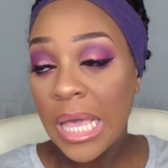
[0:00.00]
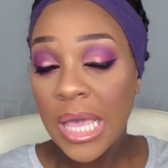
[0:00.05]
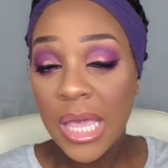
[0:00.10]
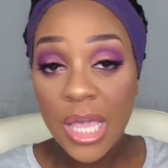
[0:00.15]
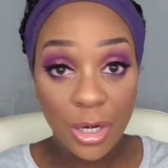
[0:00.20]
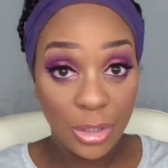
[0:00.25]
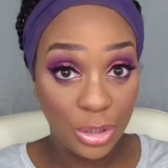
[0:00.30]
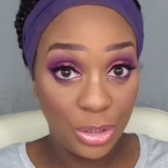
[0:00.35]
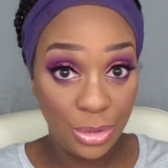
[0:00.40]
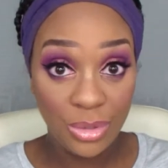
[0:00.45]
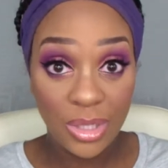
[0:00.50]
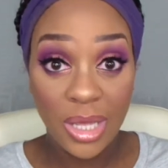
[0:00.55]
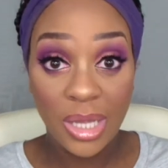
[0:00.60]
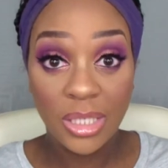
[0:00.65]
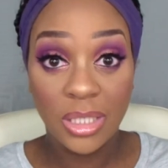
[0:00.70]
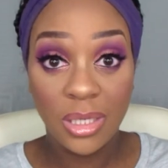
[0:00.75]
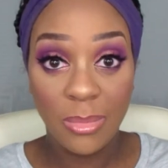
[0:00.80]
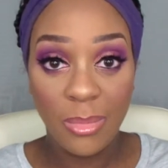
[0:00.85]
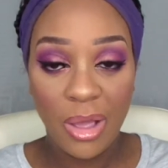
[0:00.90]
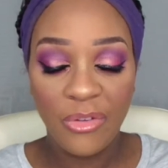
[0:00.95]
it'll do
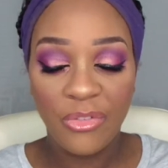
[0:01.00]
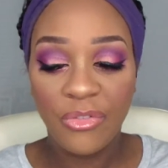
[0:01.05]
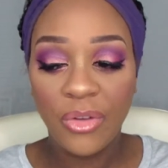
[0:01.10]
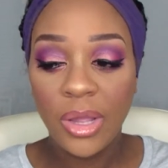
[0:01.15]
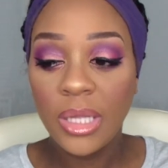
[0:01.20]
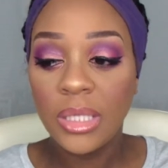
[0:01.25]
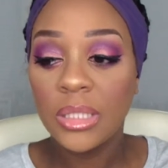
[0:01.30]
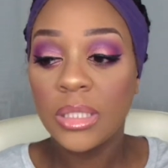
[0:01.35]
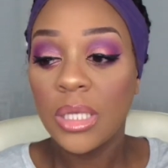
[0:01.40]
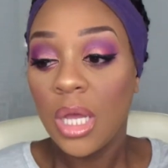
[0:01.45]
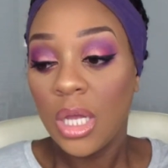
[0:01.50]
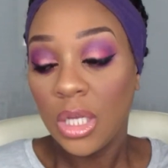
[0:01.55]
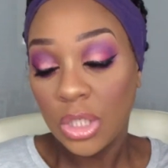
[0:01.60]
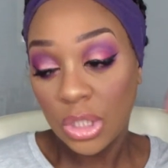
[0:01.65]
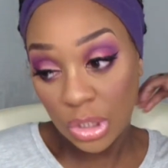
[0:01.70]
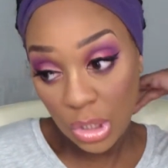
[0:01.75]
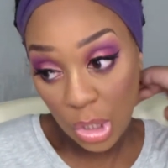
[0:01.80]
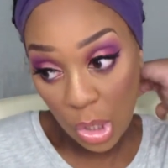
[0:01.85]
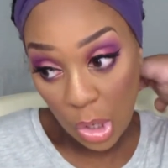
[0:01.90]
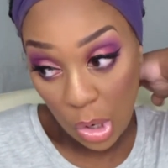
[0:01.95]
that to my face.
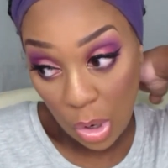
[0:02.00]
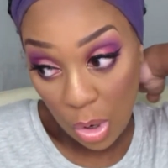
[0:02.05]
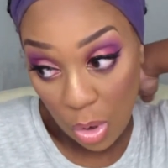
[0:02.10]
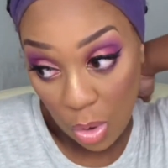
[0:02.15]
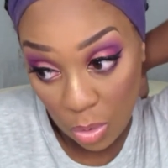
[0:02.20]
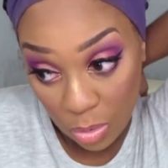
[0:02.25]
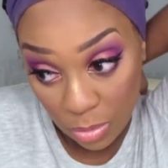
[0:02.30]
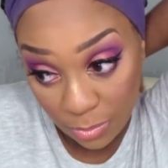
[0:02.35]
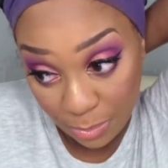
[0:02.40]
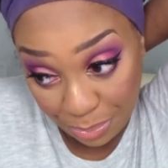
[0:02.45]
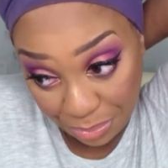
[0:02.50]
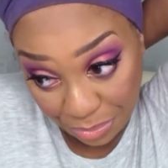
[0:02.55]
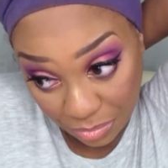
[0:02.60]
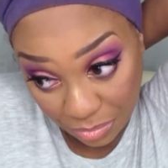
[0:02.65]
So